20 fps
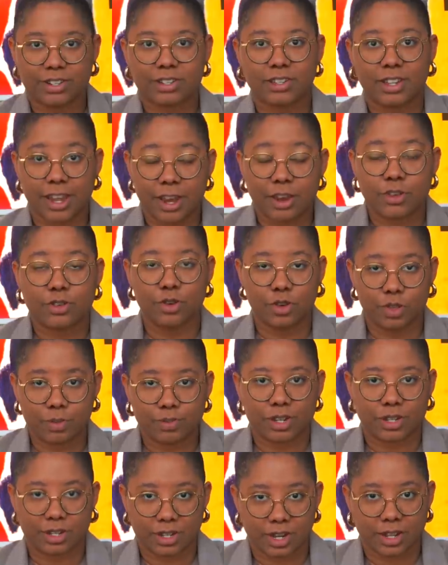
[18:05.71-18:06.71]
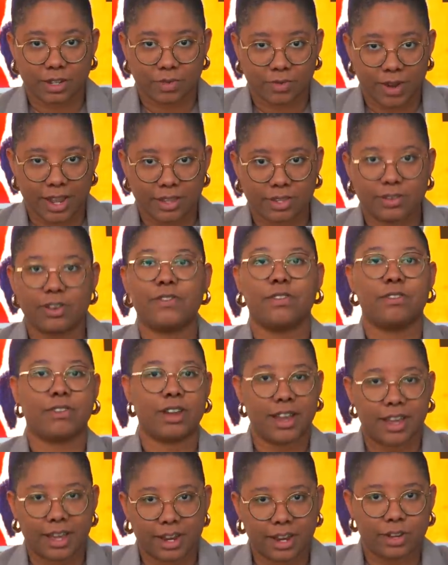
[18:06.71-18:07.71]
just like your toothbrush does, right? So if you're
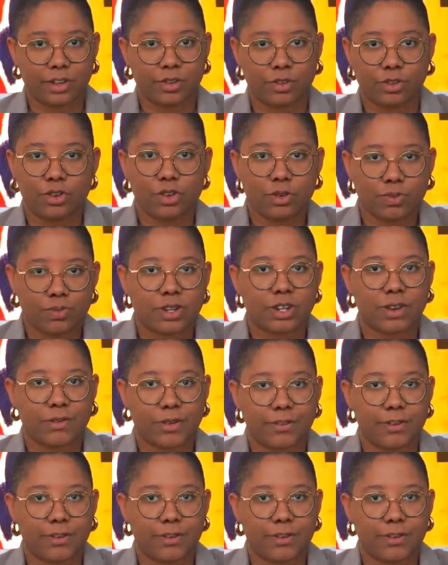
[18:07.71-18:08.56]
not getting a new toothbrush every